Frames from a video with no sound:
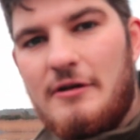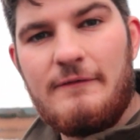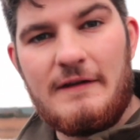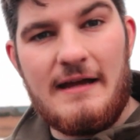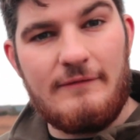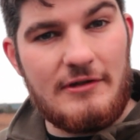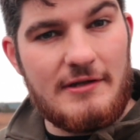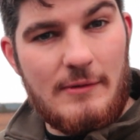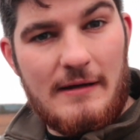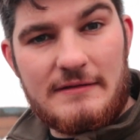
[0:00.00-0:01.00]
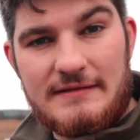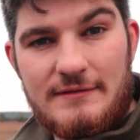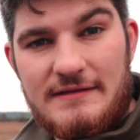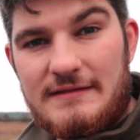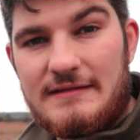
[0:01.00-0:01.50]
off and have a look at what else there
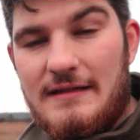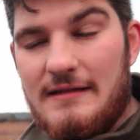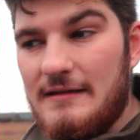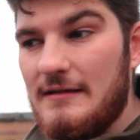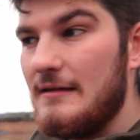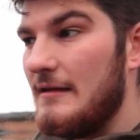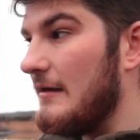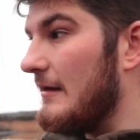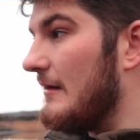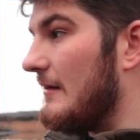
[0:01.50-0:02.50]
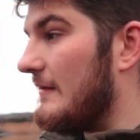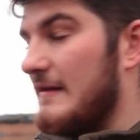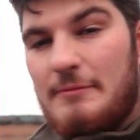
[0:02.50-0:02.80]
is to see here. There's